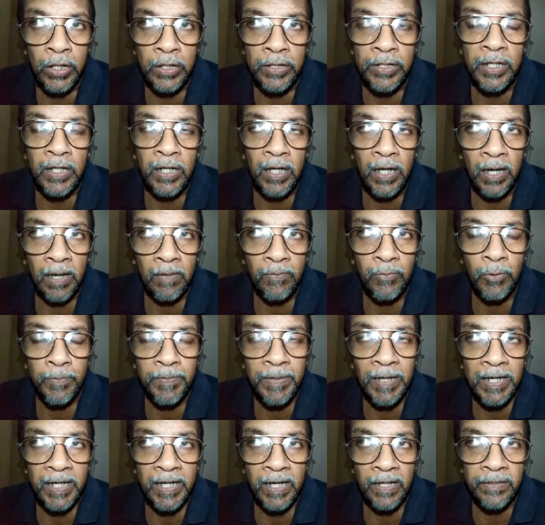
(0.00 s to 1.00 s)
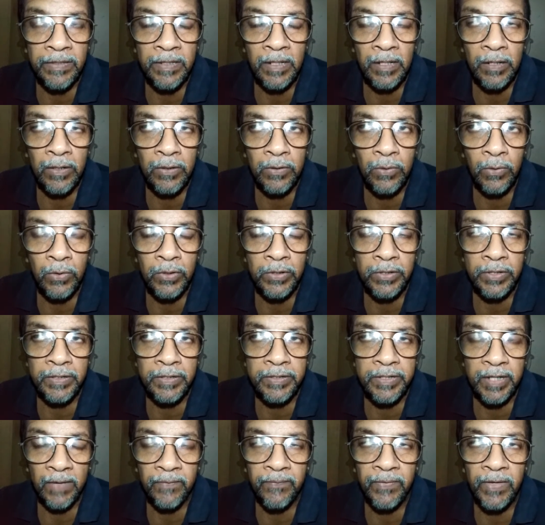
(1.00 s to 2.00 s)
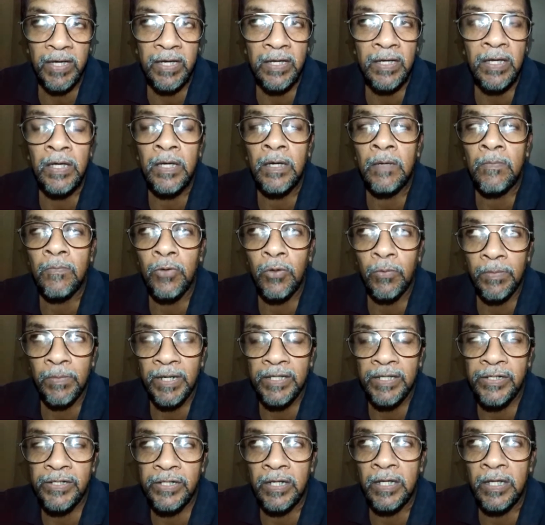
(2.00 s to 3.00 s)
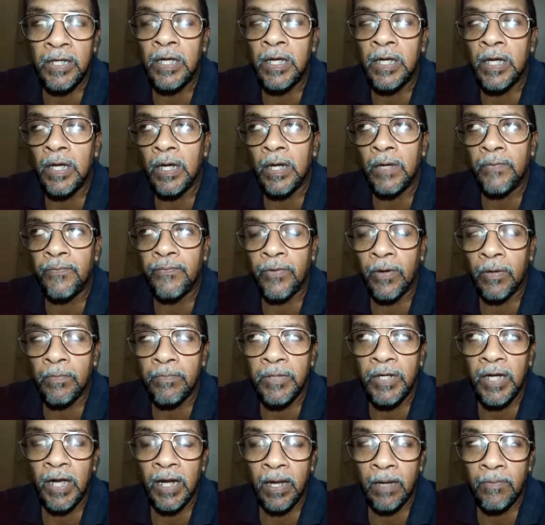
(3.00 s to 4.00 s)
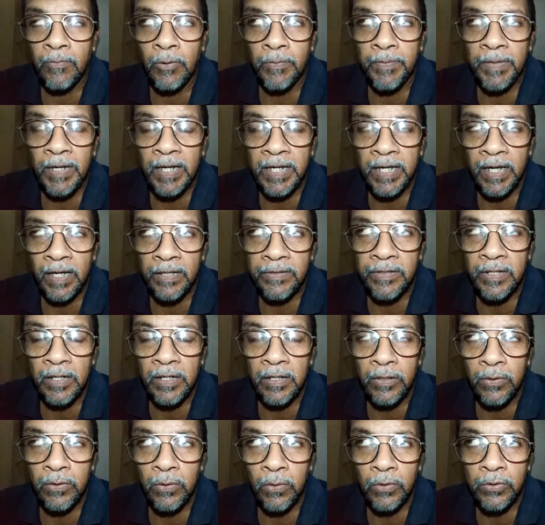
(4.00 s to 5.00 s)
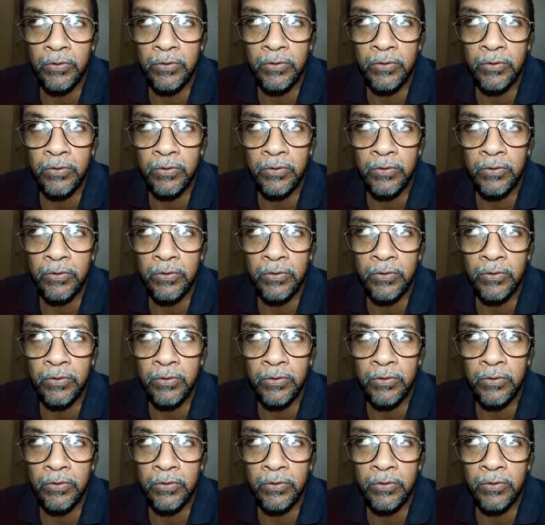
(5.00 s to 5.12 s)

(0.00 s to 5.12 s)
The Colombo Piliandala road traffic movements from Colombo Piliandala road